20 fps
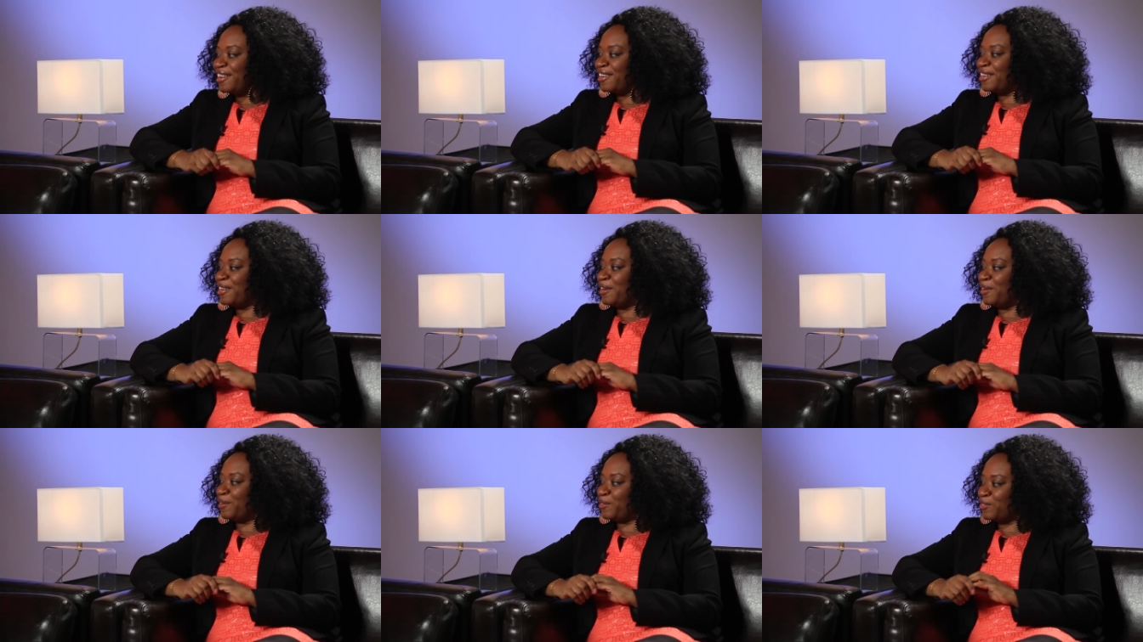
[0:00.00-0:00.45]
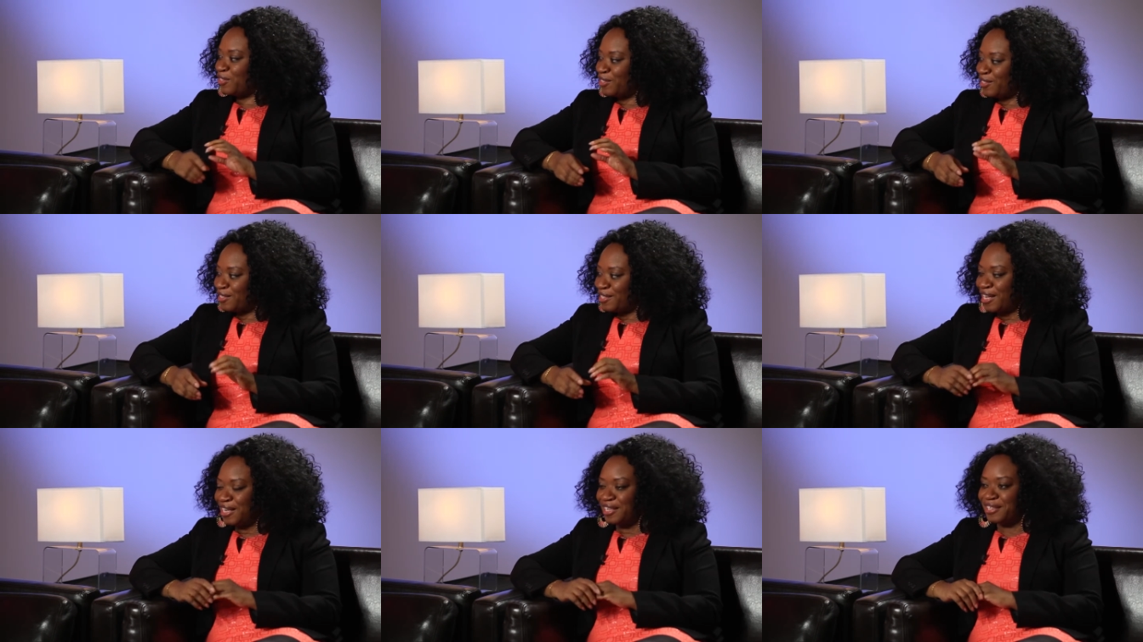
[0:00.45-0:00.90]

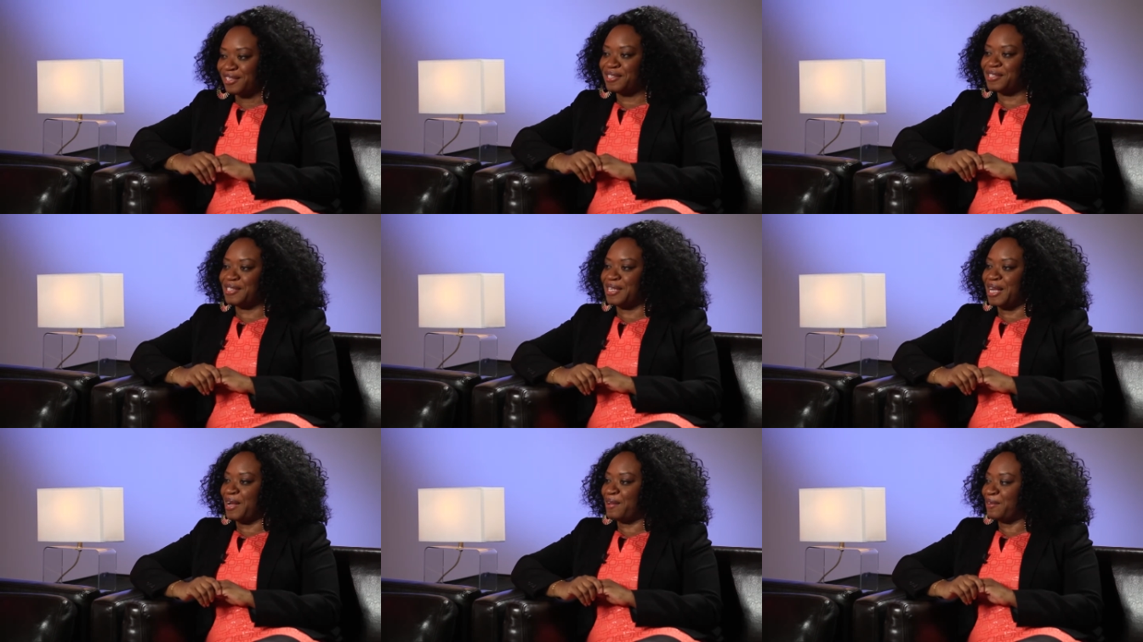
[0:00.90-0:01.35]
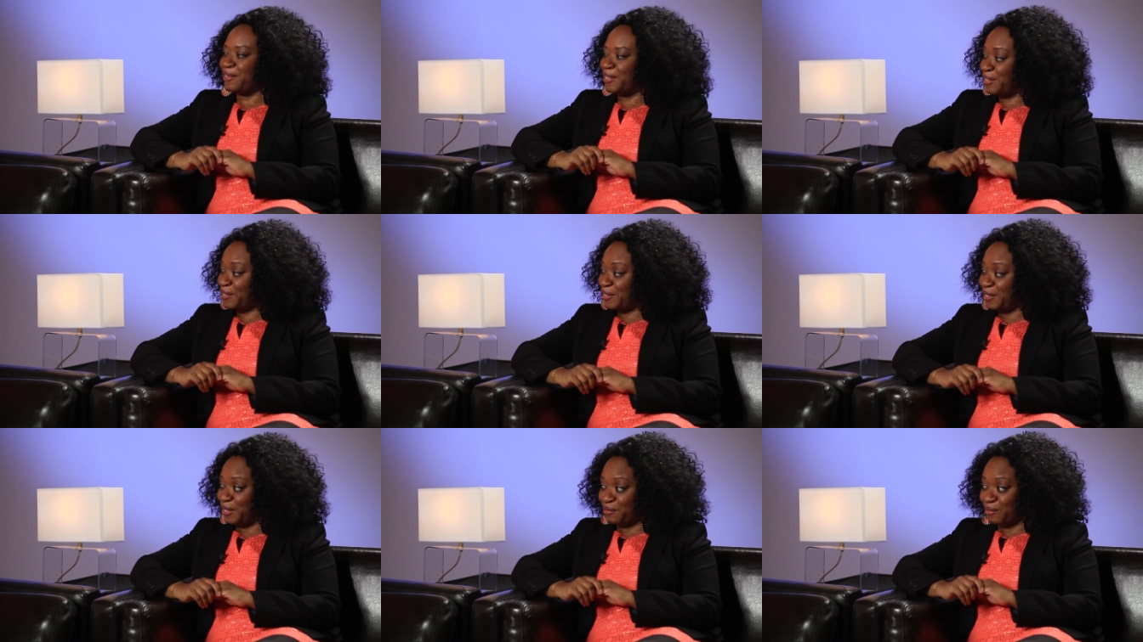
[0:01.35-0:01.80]
she's sending this out,
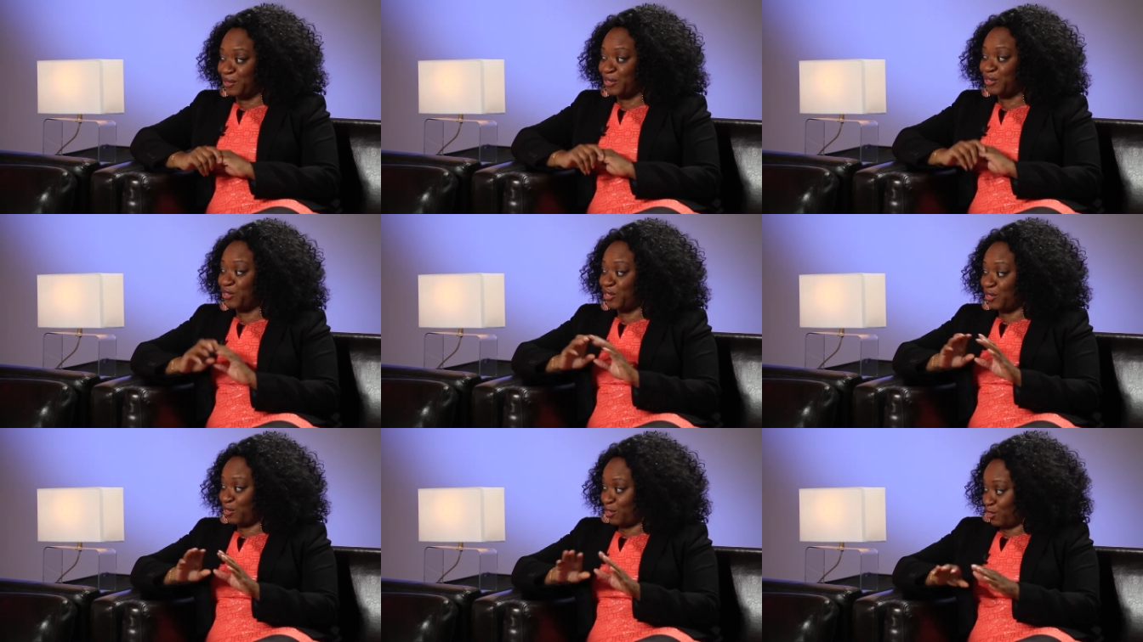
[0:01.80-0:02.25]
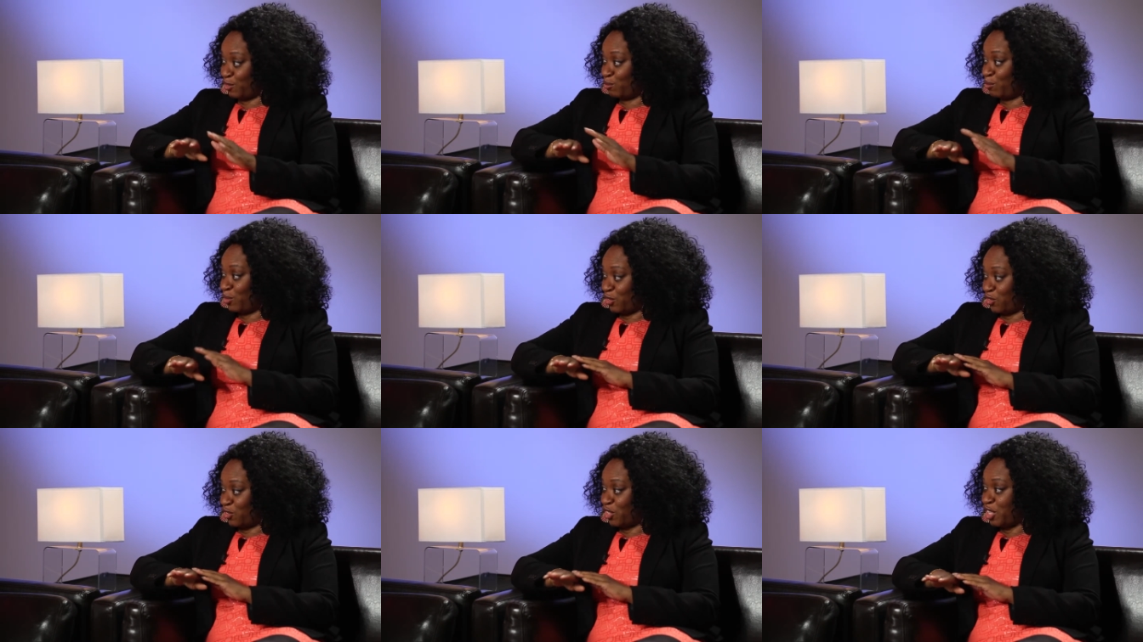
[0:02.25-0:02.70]
let's see what
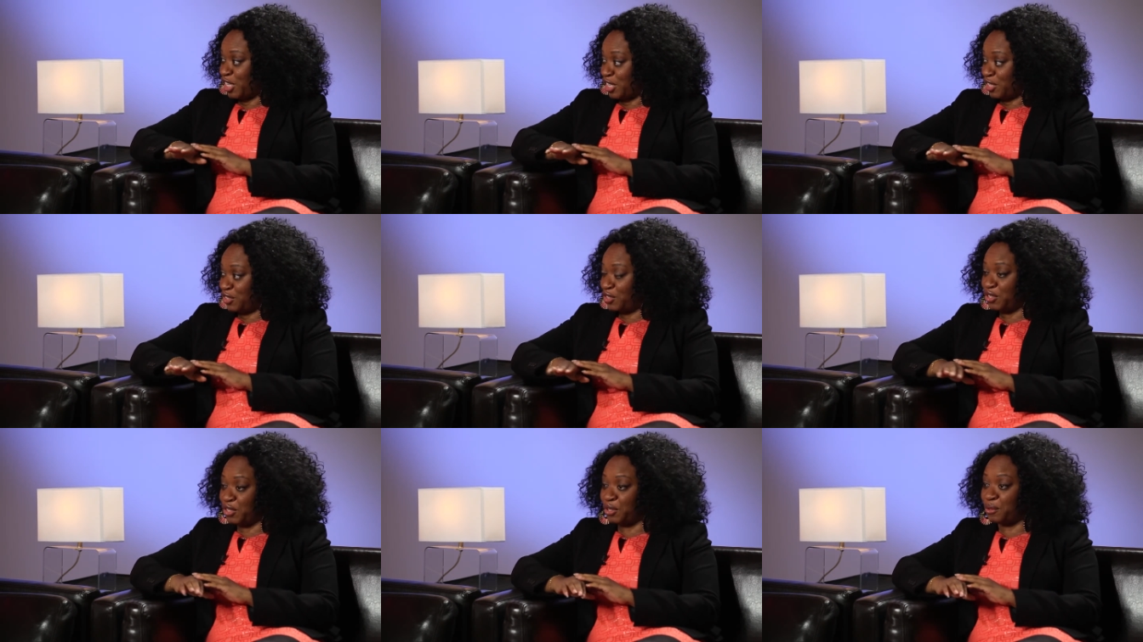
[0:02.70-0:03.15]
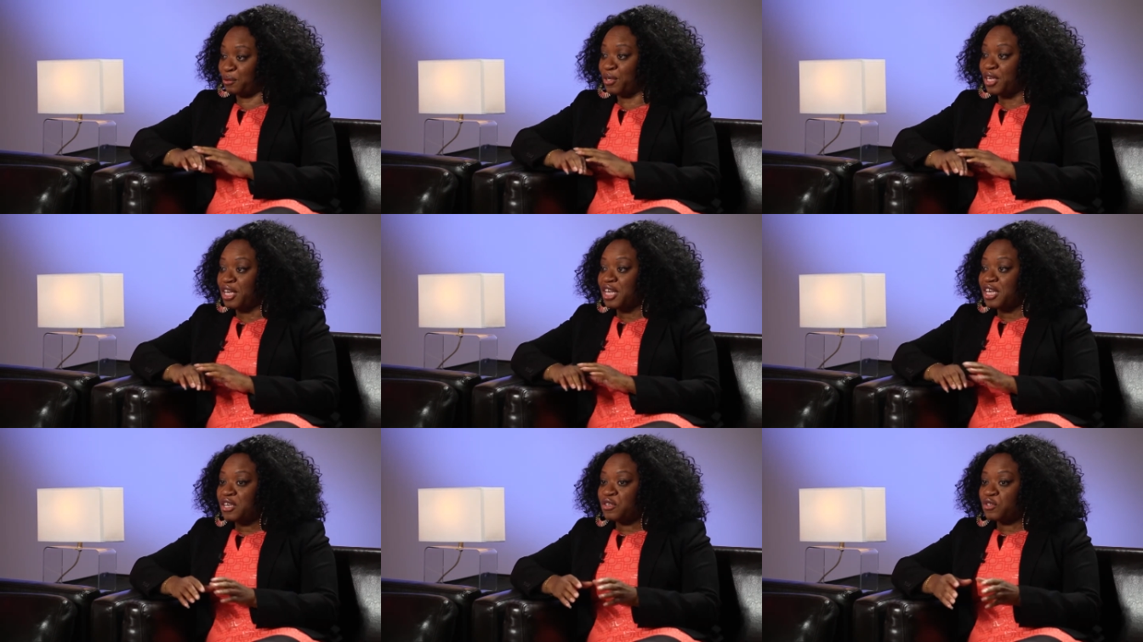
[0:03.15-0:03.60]
she can do.
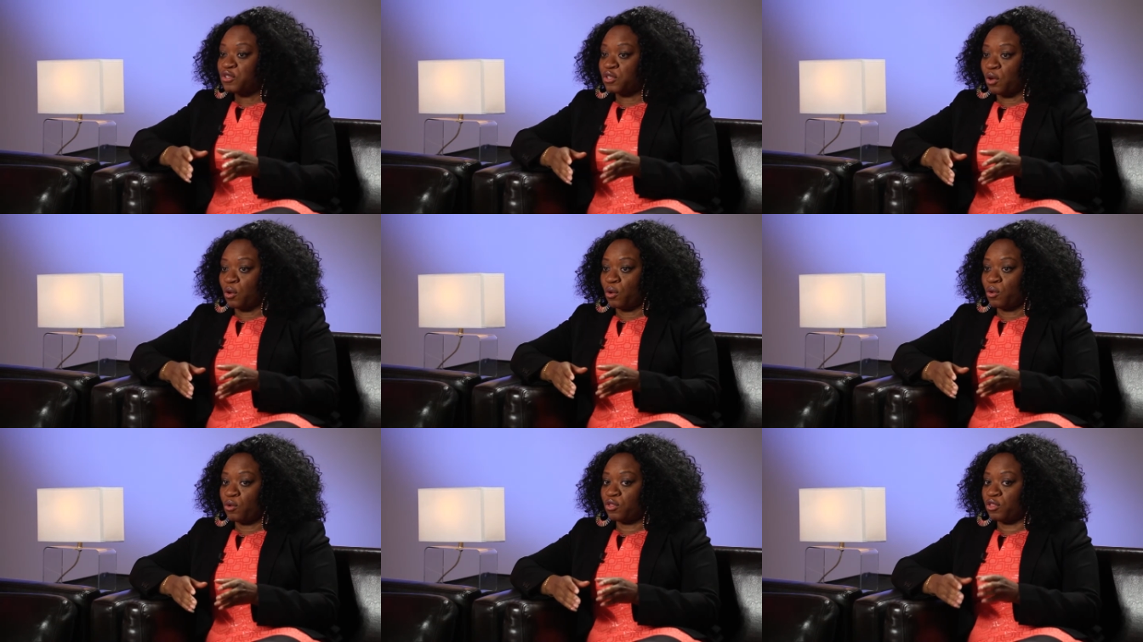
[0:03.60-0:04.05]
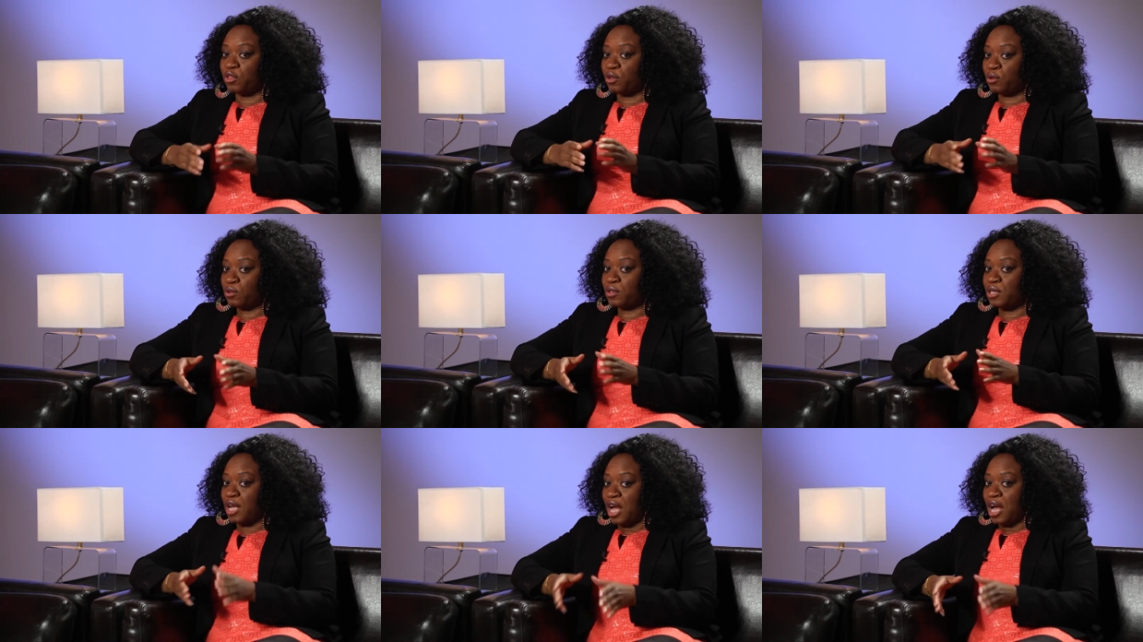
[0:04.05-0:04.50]
So those